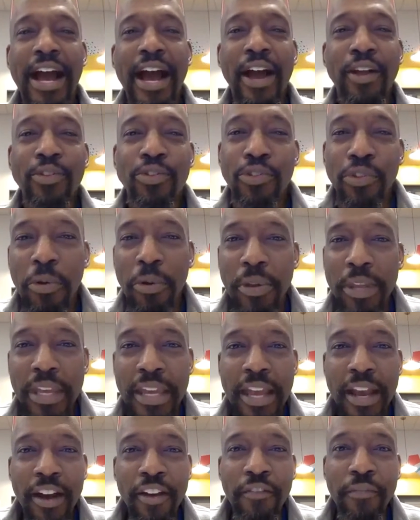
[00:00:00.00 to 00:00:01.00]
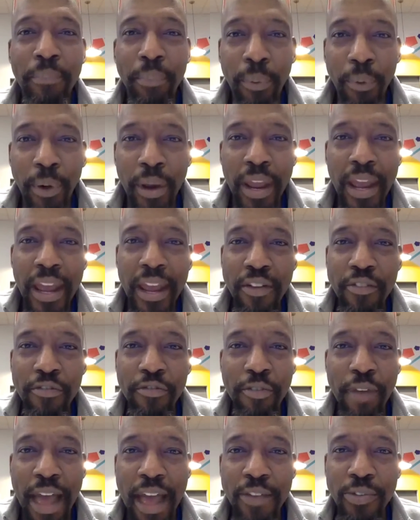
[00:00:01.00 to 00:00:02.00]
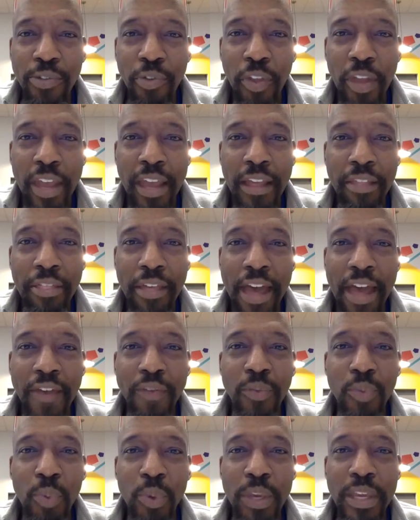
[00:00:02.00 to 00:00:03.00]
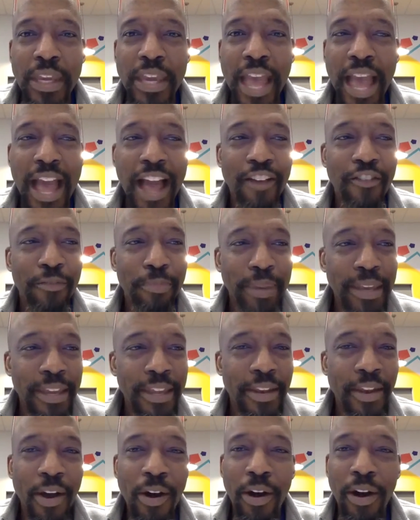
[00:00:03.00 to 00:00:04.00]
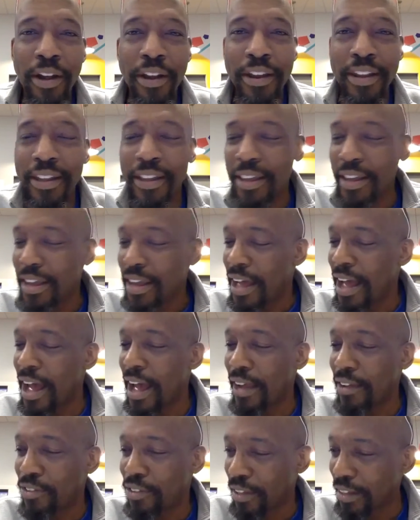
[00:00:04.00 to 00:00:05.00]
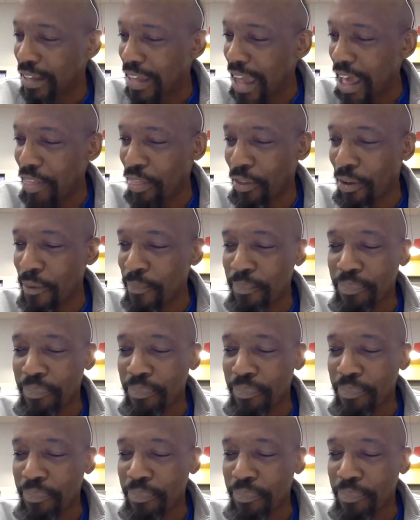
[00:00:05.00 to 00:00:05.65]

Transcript: journey of prayer and fasting that we have been on together.